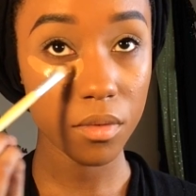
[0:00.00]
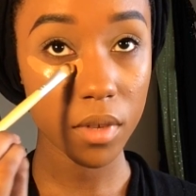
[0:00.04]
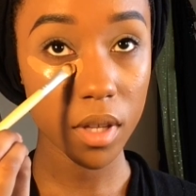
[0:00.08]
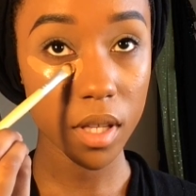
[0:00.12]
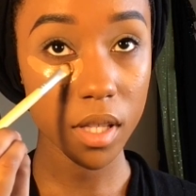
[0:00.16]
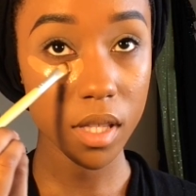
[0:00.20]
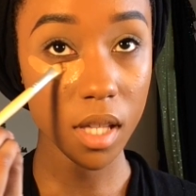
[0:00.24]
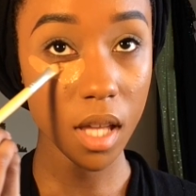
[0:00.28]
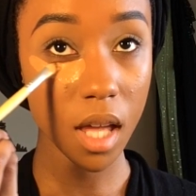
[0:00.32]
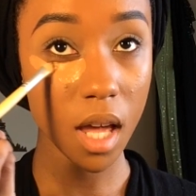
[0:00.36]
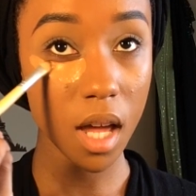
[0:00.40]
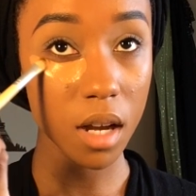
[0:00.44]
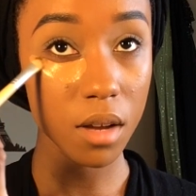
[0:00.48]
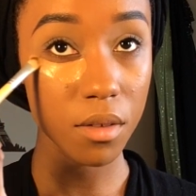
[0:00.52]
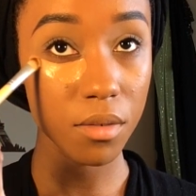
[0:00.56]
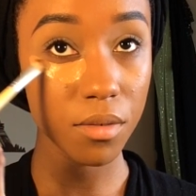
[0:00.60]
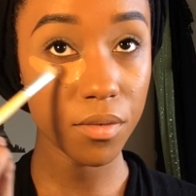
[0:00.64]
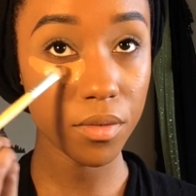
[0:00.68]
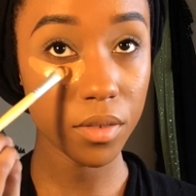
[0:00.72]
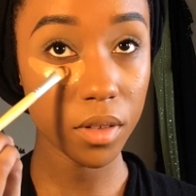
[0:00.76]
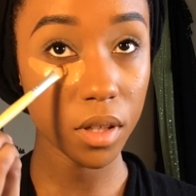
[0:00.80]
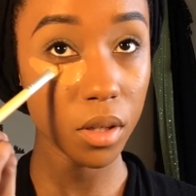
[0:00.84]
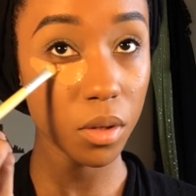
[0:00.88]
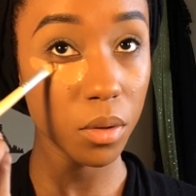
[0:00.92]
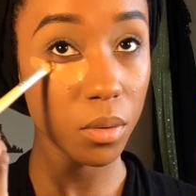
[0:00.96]
it's kind of
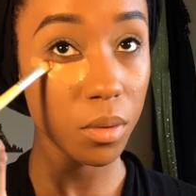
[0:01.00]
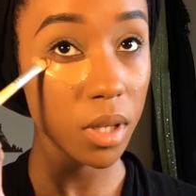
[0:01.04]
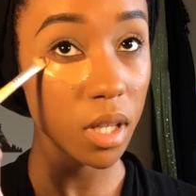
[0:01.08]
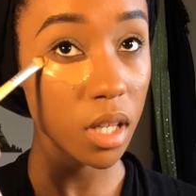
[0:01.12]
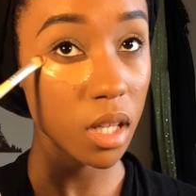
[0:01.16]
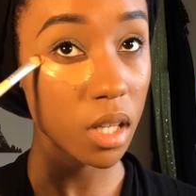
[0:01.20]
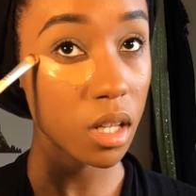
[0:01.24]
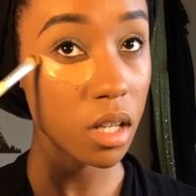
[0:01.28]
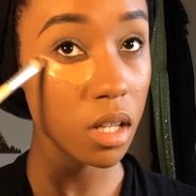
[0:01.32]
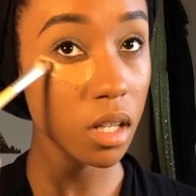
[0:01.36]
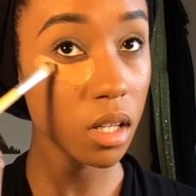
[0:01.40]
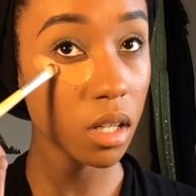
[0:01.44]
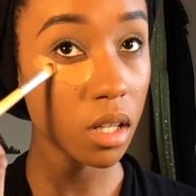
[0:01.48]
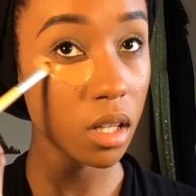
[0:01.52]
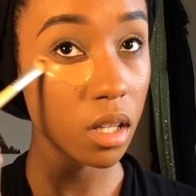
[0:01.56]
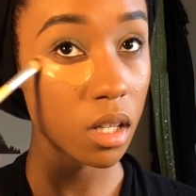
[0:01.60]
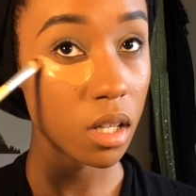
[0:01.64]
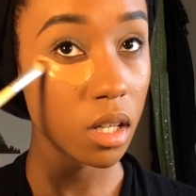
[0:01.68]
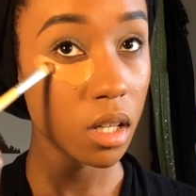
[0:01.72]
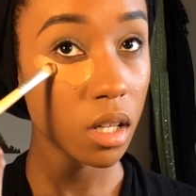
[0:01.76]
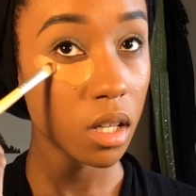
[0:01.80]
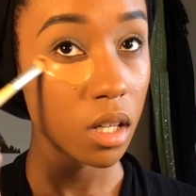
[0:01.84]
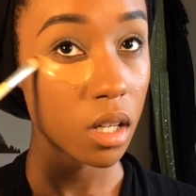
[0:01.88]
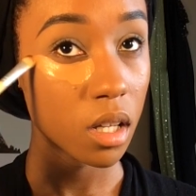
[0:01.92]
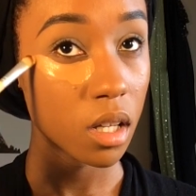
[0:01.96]
fluid.
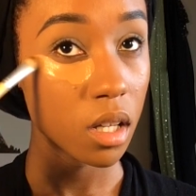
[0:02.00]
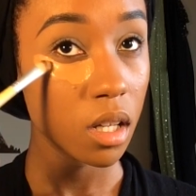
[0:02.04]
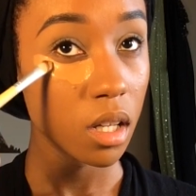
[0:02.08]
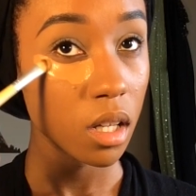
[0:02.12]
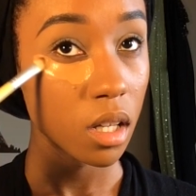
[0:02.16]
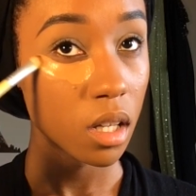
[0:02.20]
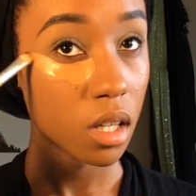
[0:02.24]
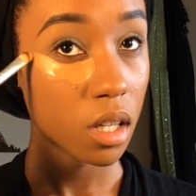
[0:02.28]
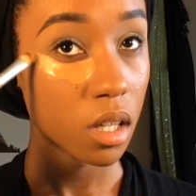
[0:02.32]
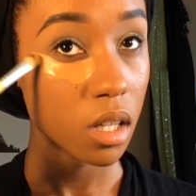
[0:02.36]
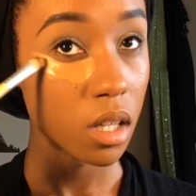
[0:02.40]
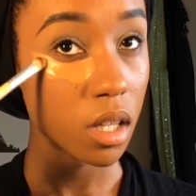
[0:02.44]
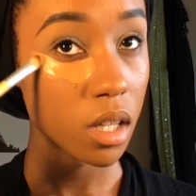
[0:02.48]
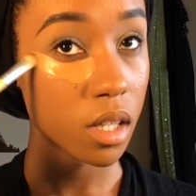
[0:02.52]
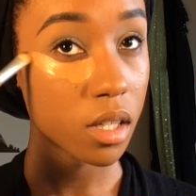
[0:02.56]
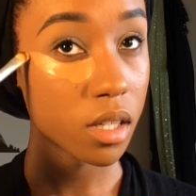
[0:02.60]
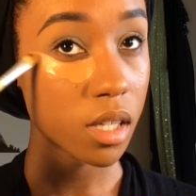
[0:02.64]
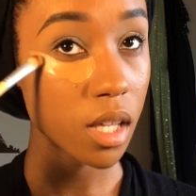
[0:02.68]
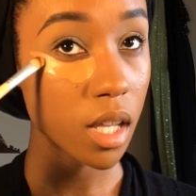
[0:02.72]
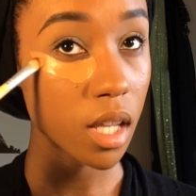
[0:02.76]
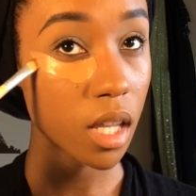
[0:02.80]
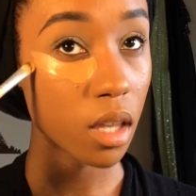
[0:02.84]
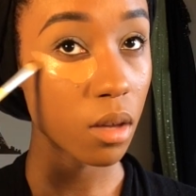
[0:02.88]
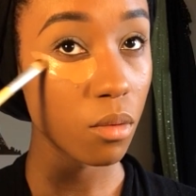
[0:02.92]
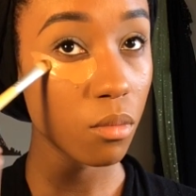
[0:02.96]

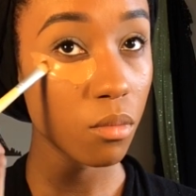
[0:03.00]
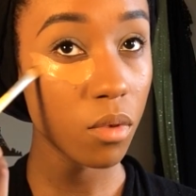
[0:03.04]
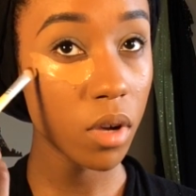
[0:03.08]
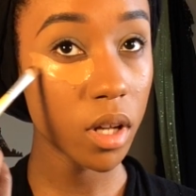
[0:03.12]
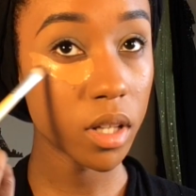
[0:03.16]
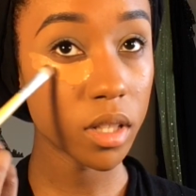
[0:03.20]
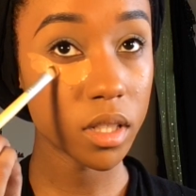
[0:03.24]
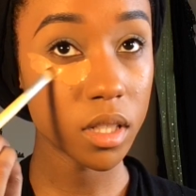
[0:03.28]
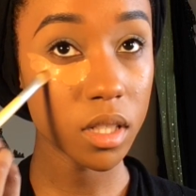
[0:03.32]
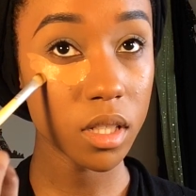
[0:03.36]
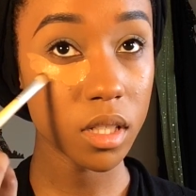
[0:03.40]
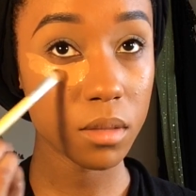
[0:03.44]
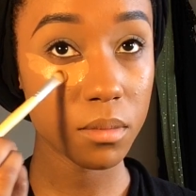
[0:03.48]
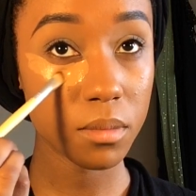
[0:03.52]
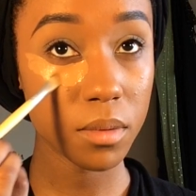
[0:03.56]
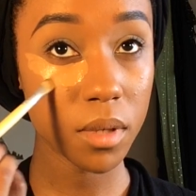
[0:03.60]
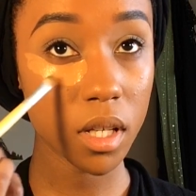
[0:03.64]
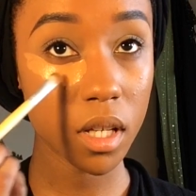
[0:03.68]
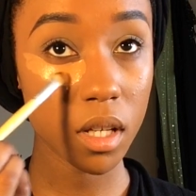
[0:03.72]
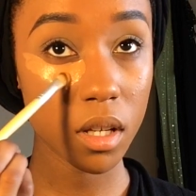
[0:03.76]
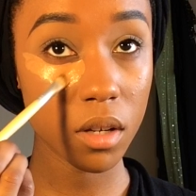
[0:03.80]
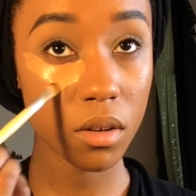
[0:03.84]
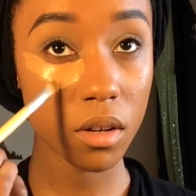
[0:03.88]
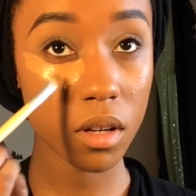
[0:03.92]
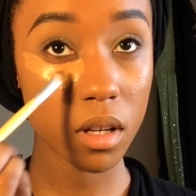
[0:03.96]
It's like it wants to
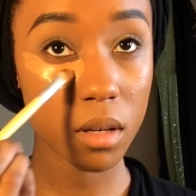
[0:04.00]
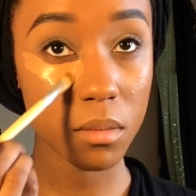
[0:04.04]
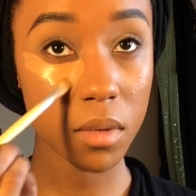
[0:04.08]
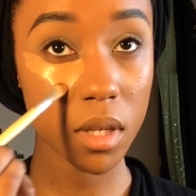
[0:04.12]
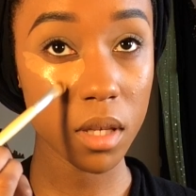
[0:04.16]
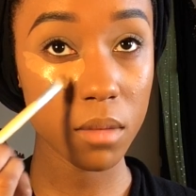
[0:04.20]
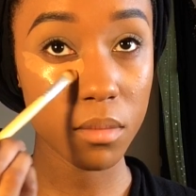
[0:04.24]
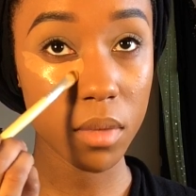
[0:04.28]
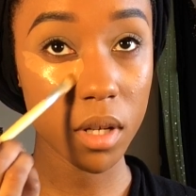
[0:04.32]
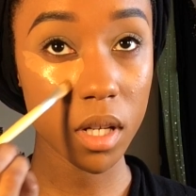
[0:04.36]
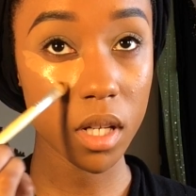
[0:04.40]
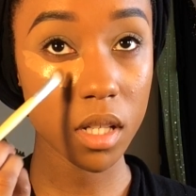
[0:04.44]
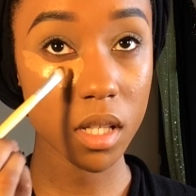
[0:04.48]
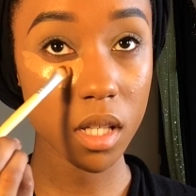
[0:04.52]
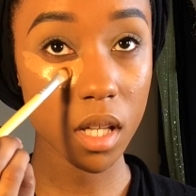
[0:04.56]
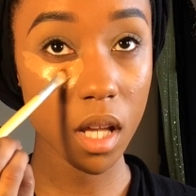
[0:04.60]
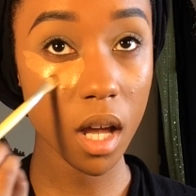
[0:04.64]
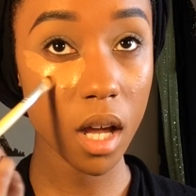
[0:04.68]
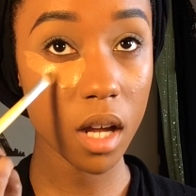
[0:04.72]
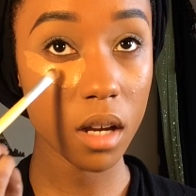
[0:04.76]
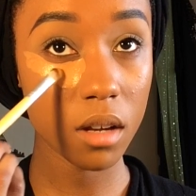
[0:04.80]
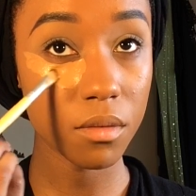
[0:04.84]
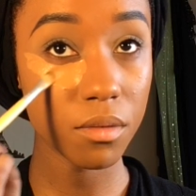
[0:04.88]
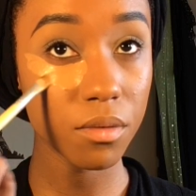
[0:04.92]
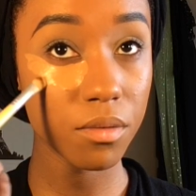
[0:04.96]
be creamy, but it's
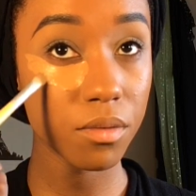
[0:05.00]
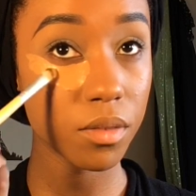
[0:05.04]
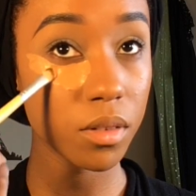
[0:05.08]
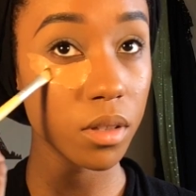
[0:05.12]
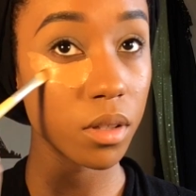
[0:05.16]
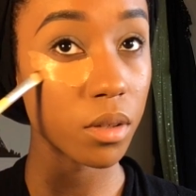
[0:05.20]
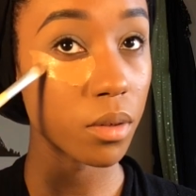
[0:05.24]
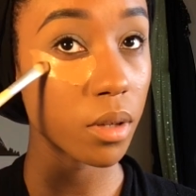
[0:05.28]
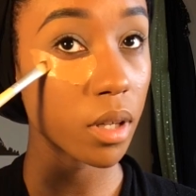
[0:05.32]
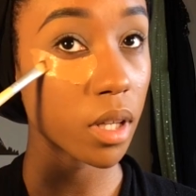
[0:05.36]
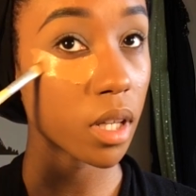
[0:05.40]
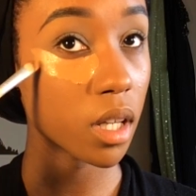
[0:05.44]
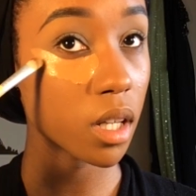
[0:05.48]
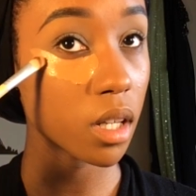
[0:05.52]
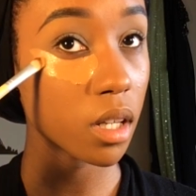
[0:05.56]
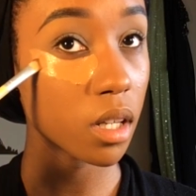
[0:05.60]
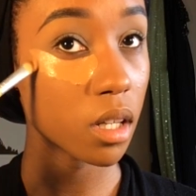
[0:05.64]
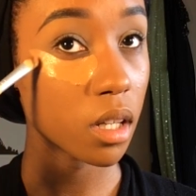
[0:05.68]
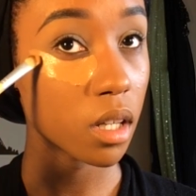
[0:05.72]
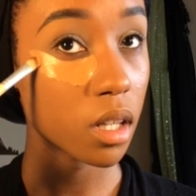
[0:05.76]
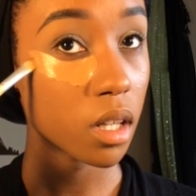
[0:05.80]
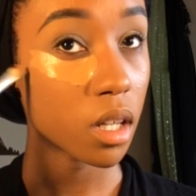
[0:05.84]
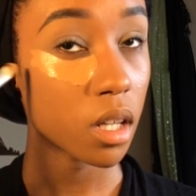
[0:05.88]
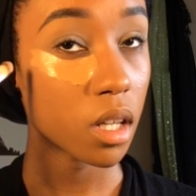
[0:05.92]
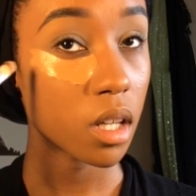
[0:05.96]
kind of fluid.
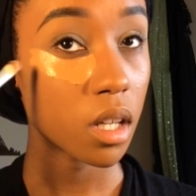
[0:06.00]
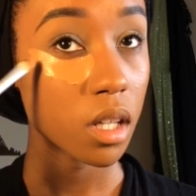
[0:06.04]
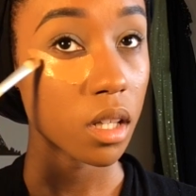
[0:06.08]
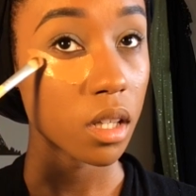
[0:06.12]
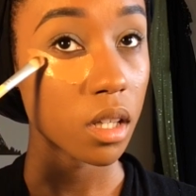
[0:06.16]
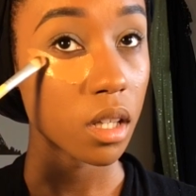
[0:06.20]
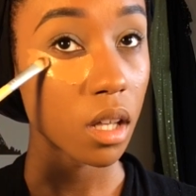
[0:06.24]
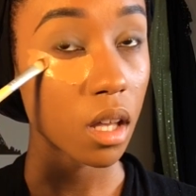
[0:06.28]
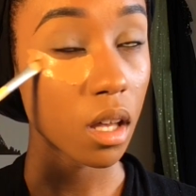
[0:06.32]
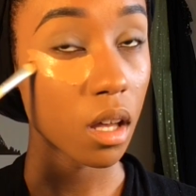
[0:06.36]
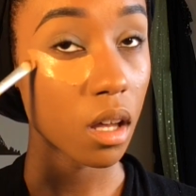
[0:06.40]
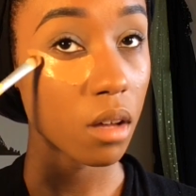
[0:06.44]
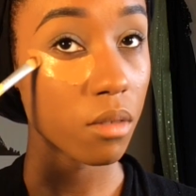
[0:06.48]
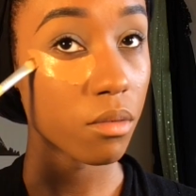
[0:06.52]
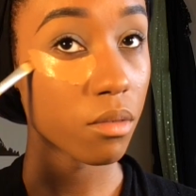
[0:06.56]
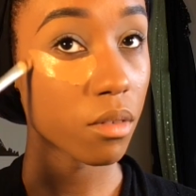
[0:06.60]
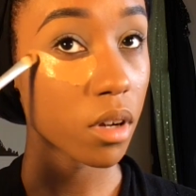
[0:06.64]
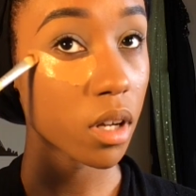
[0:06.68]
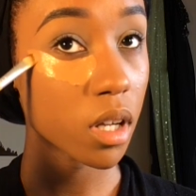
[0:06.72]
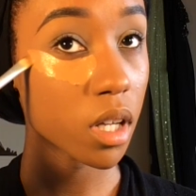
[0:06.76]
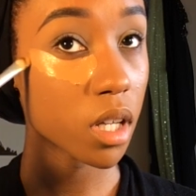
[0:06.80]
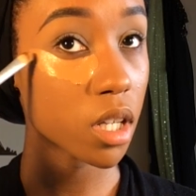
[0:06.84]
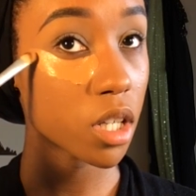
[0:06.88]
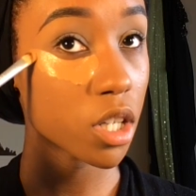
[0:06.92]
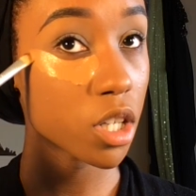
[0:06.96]
The
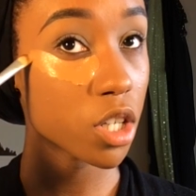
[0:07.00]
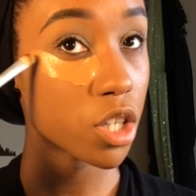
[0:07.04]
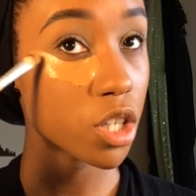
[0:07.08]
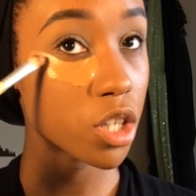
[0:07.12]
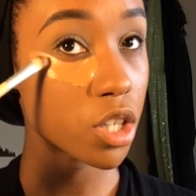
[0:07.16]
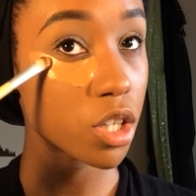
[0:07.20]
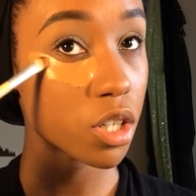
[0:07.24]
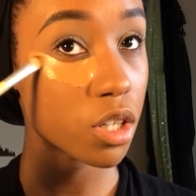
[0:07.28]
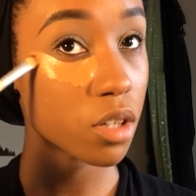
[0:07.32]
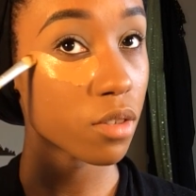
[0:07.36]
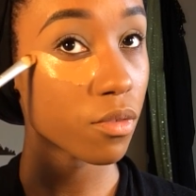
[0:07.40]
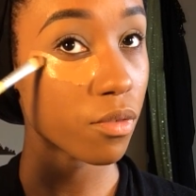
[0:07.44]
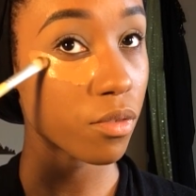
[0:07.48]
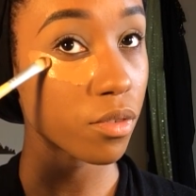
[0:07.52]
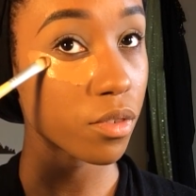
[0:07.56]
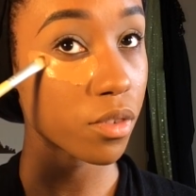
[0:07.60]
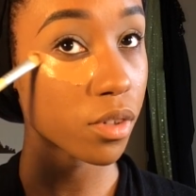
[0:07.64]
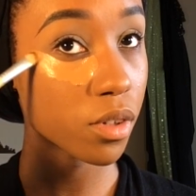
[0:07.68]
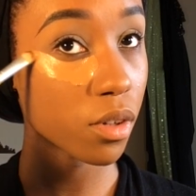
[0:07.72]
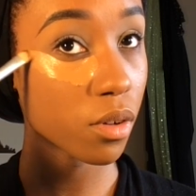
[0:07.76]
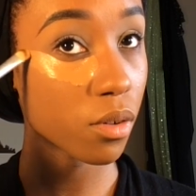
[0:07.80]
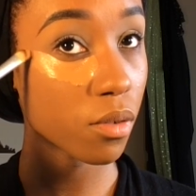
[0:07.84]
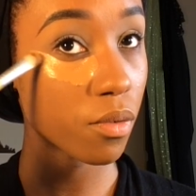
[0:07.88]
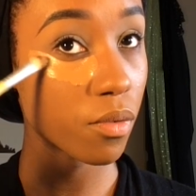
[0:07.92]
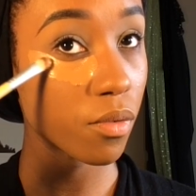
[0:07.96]
coverage
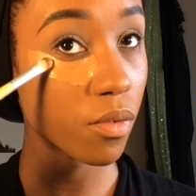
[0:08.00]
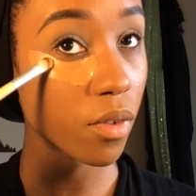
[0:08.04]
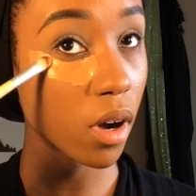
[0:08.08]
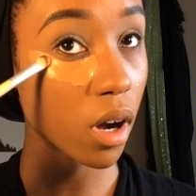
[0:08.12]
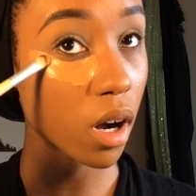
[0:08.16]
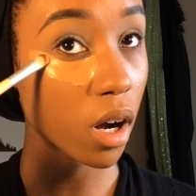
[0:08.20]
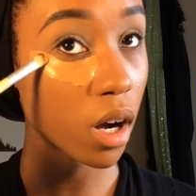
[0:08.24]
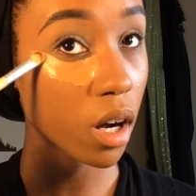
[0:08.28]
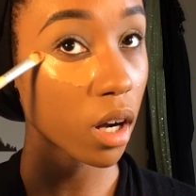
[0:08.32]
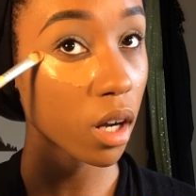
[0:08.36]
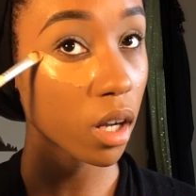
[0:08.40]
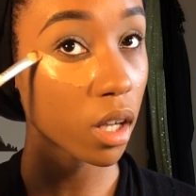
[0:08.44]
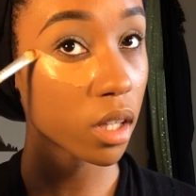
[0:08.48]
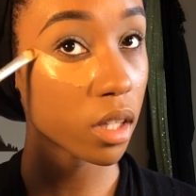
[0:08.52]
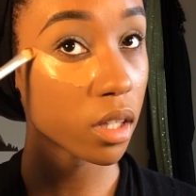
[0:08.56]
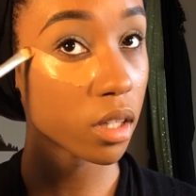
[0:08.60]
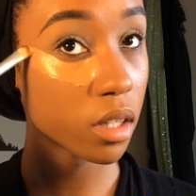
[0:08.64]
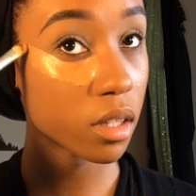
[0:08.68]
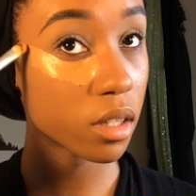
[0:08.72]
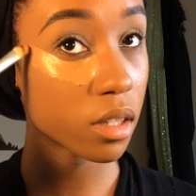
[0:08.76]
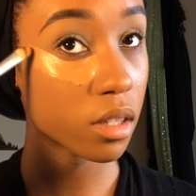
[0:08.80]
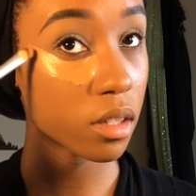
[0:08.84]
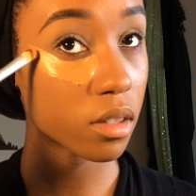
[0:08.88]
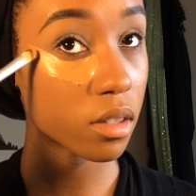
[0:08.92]
so far is